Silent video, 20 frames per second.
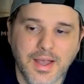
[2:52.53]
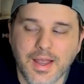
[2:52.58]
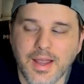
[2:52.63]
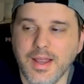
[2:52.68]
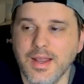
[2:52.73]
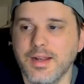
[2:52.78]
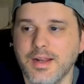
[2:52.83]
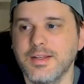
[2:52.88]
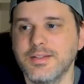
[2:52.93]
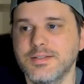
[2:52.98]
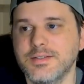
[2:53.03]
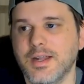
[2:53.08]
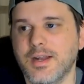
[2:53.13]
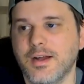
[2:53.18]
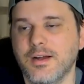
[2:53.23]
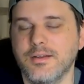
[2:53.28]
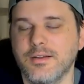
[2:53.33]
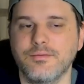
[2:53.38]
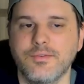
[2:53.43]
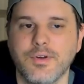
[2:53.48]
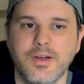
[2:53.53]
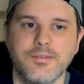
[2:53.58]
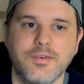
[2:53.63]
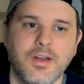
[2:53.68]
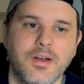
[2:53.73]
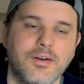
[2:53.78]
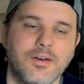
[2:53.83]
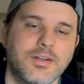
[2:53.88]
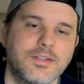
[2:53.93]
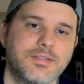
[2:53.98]
And he's had higher than 5
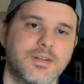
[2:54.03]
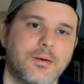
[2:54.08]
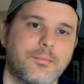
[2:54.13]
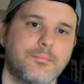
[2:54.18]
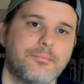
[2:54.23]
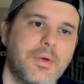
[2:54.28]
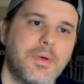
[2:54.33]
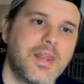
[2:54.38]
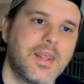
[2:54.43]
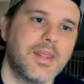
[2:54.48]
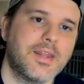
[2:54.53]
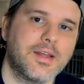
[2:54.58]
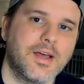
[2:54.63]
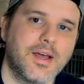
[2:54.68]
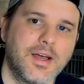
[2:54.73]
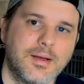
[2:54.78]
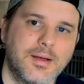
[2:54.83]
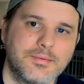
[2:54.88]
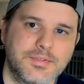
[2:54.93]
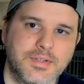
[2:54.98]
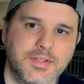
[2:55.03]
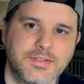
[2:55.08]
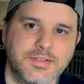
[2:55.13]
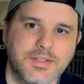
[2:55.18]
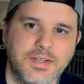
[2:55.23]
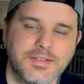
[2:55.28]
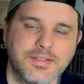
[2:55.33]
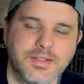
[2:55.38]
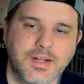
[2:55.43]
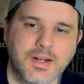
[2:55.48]
carries many times this
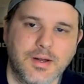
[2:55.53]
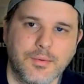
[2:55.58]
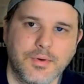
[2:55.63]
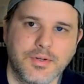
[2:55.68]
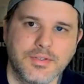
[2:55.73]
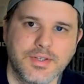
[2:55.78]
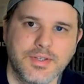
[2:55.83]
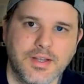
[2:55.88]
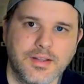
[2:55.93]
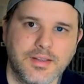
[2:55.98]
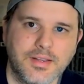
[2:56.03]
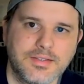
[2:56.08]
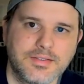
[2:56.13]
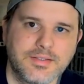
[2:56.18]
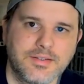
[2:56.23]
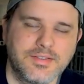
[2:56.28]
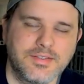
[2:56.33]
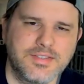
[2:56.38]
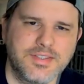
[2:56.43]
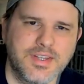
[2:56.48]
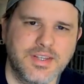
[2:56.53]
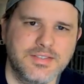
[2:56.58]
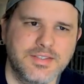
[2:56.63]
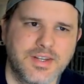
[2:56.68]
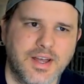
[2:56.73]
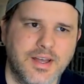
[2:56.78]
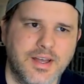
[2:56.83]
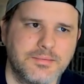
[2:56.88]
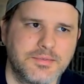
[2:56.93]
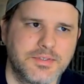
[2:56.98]
season. I want to say at least 6
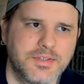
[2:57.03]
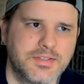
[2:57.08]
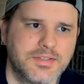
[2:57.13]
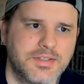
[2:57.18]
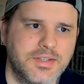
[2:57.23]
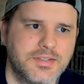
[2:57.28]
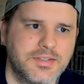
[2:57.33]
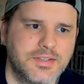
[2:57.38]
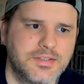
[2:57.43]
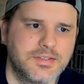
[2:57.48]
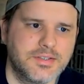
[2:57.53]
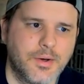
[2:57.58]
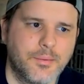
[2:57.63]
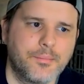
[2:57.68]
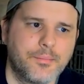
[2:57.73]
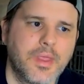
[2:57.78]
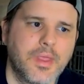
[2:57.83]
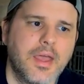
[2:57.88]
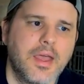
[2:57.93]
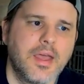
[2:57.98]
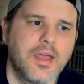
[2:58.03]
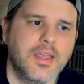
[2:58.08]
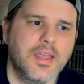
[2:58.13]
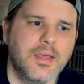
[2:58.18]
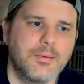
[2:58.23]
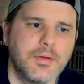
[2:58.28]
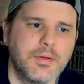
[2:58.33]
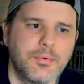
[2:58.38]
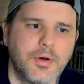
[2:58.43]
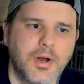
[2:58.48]
times this season. So
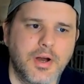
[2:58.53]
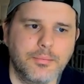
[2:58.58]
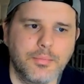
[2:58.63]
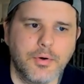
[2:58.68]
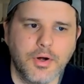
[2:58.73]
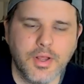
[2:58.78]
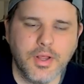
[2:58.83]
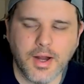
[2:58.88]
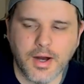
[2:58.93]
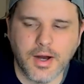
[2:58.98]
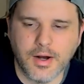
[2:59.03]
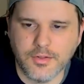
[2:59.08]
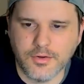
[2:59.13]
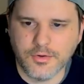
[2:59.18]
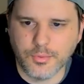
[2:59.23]
give me Brock Purdy higher than